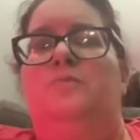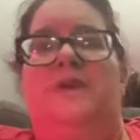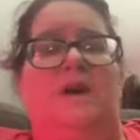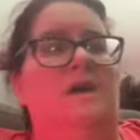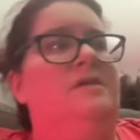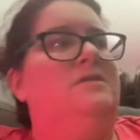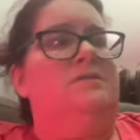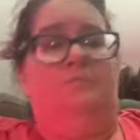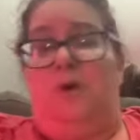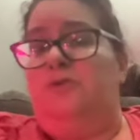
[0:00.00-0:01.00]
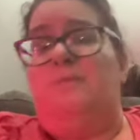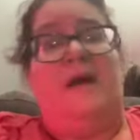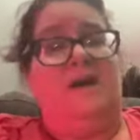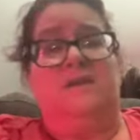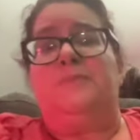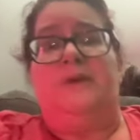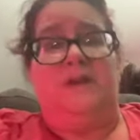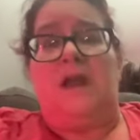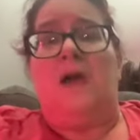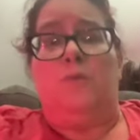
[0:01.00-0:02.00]
because both my husband
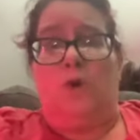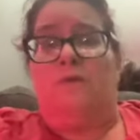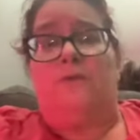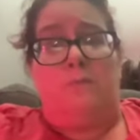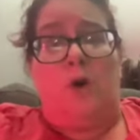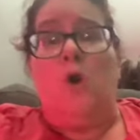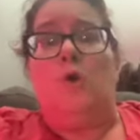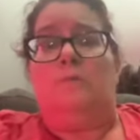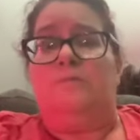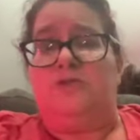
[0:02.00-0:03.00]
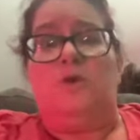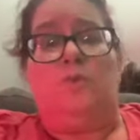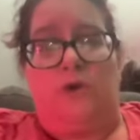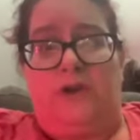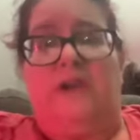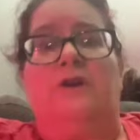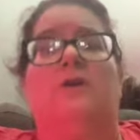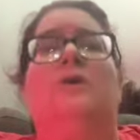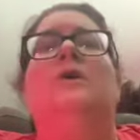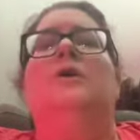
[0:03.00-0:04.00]
and I work from home, so we're
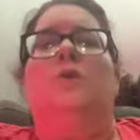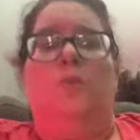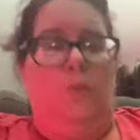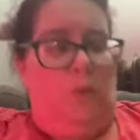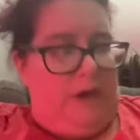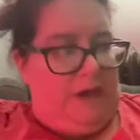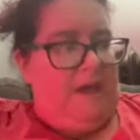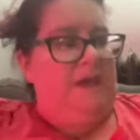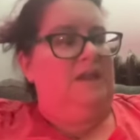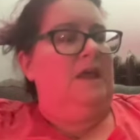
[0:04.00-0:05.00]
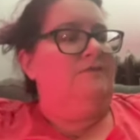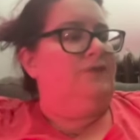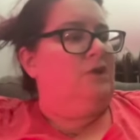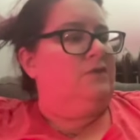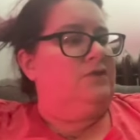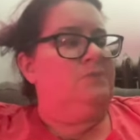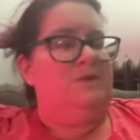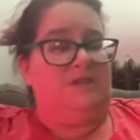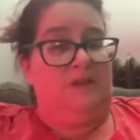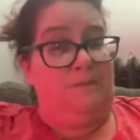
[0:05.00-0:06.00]
here. We can eat leftovers,
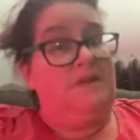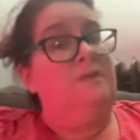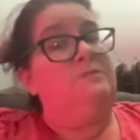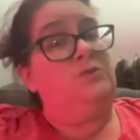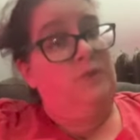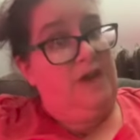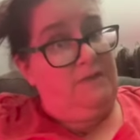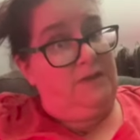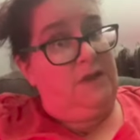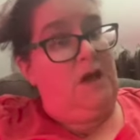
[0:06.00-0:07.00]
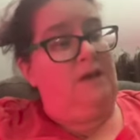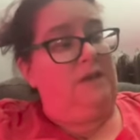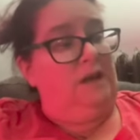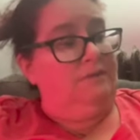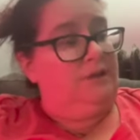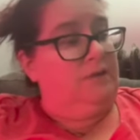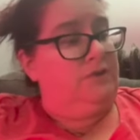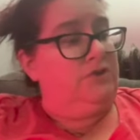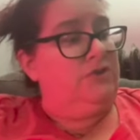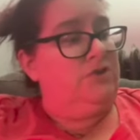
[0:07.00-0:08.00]
but sometimes we have a lot of
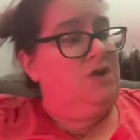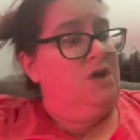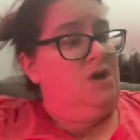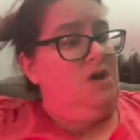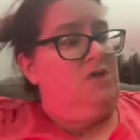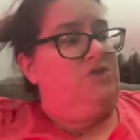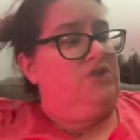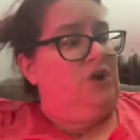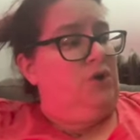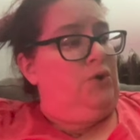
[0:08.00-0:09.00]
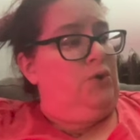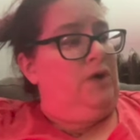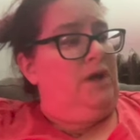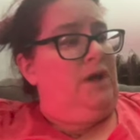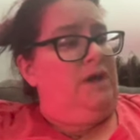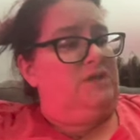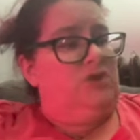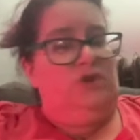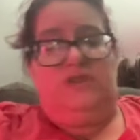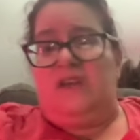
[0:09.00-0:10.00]
leftovers. So it's
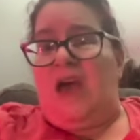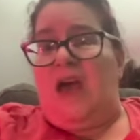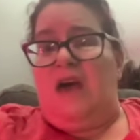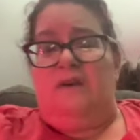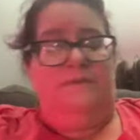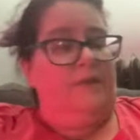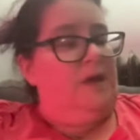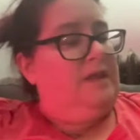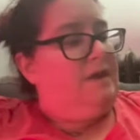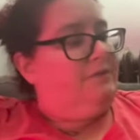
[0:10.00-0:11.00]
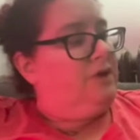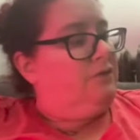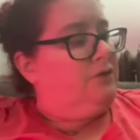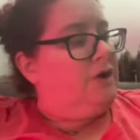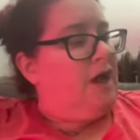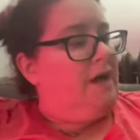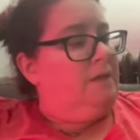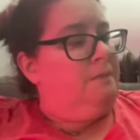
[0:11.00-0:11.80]
good to have a leftover night.